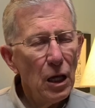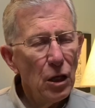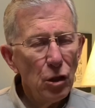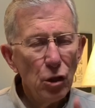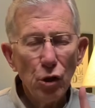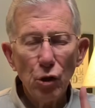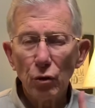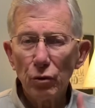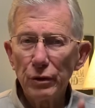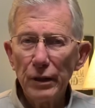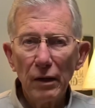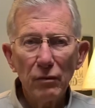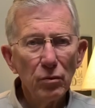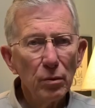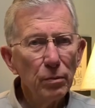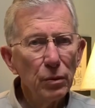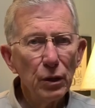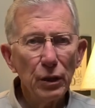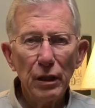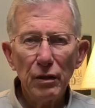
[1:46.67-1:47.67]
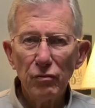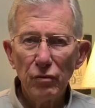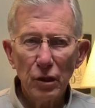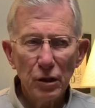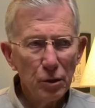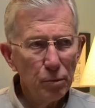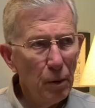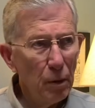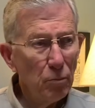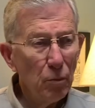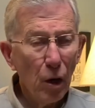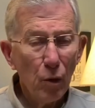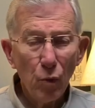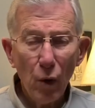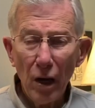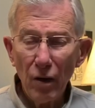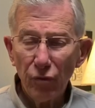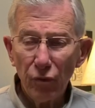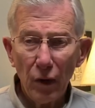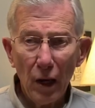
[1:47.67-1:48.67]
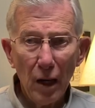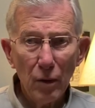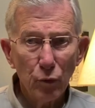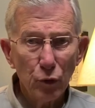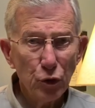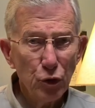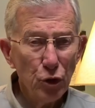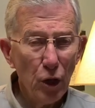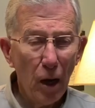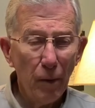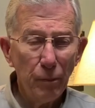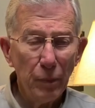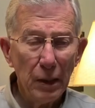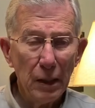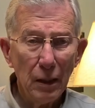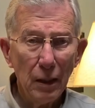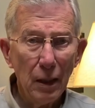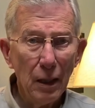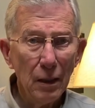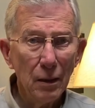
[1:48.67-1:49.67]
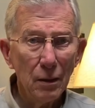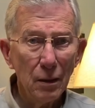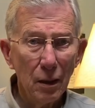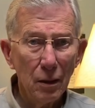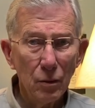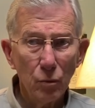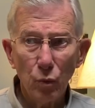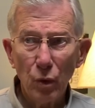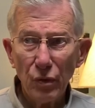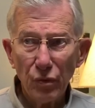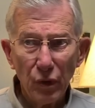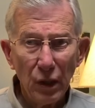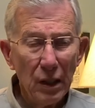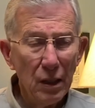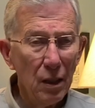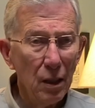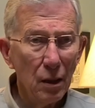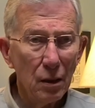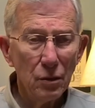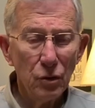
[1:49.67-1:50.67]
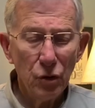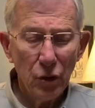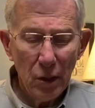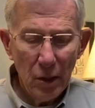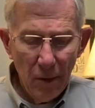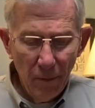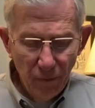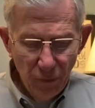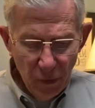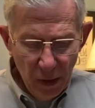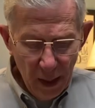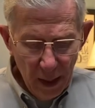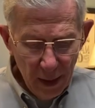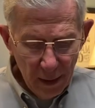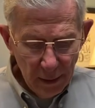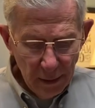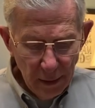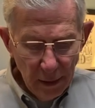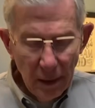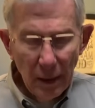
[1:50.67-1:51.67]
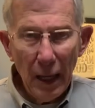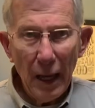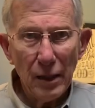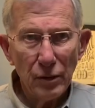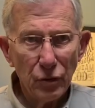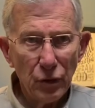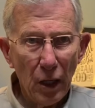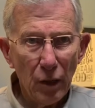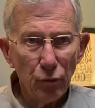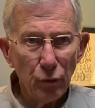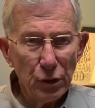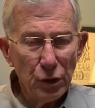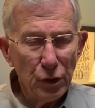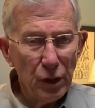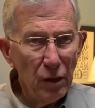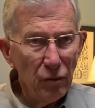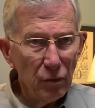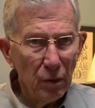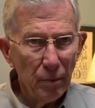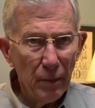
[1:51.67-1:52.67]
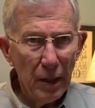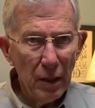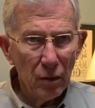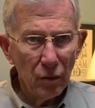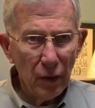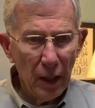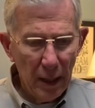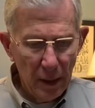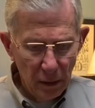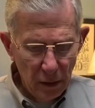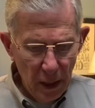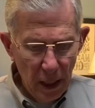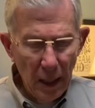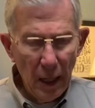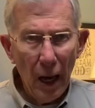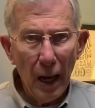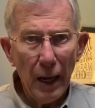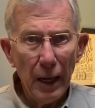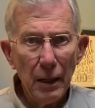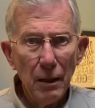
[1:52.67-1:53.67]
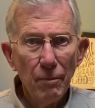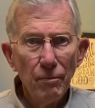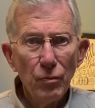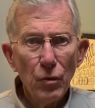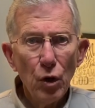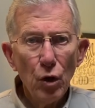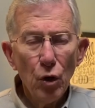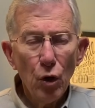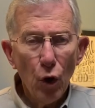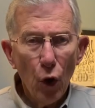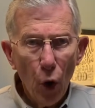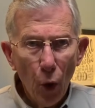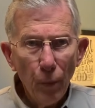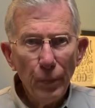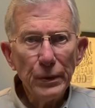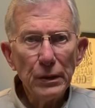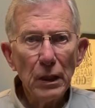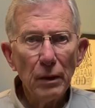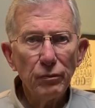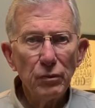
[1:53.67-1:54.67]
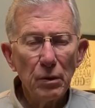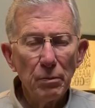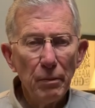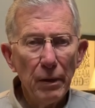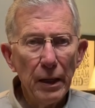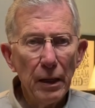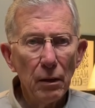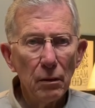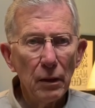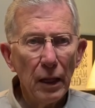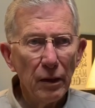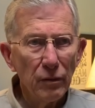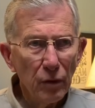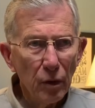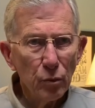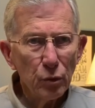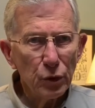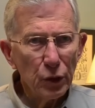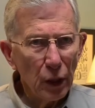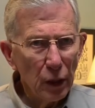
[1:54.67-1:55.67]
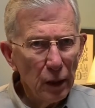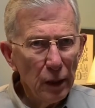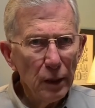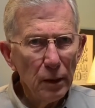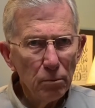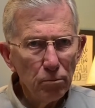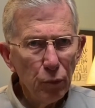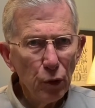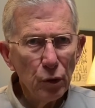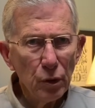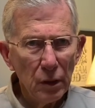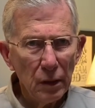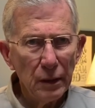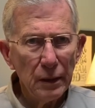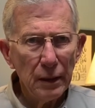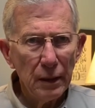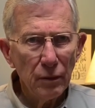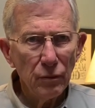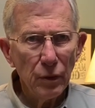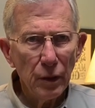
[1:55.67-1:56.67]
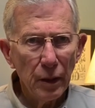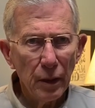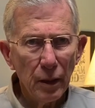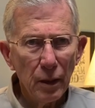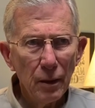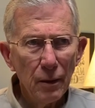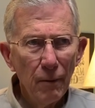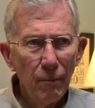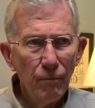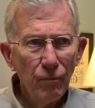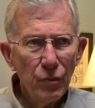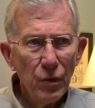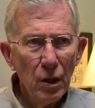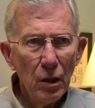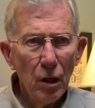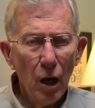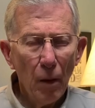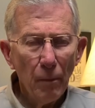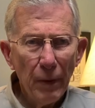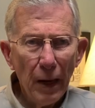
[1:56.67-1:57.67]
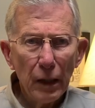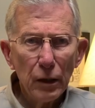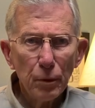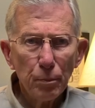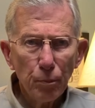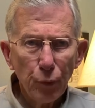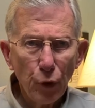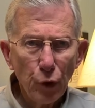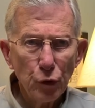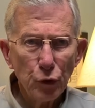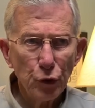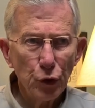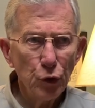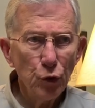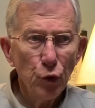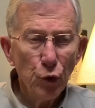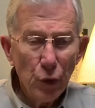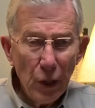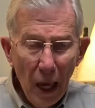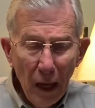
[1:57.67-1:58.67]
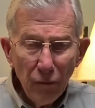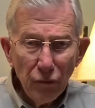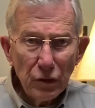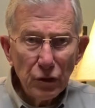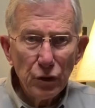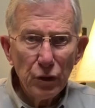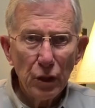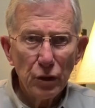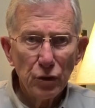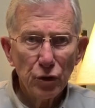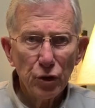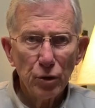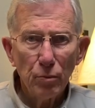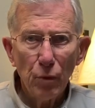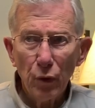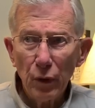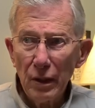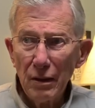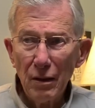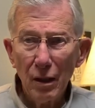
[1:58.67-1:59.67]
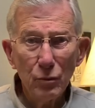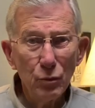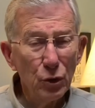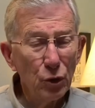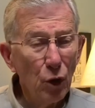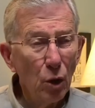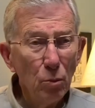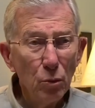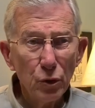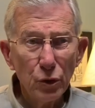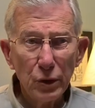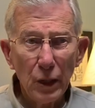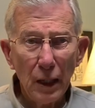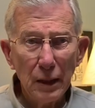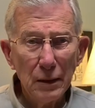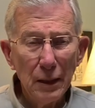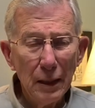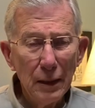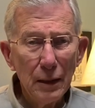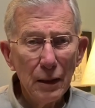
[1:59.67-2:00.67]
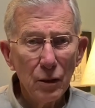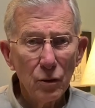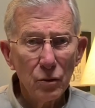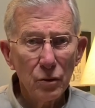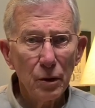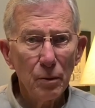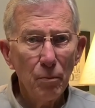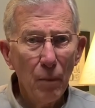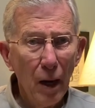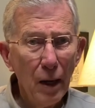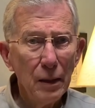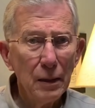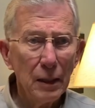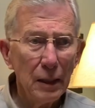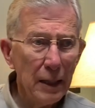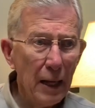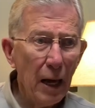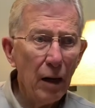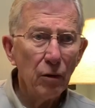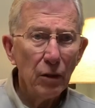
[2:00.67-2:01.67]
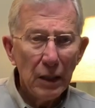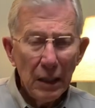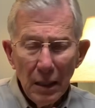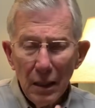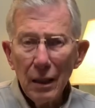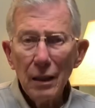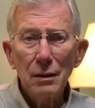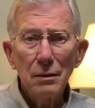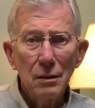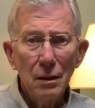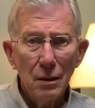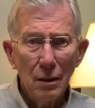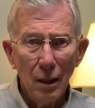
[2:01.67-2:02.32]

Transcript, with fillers: You'll never believe this, but my wife and I were shopping in, eh, uh, with the kids. And as I received the mail that day, I opened up the mail and there was a little booklet in there about a person who gave his testimony that was almost identical to mine and how he ended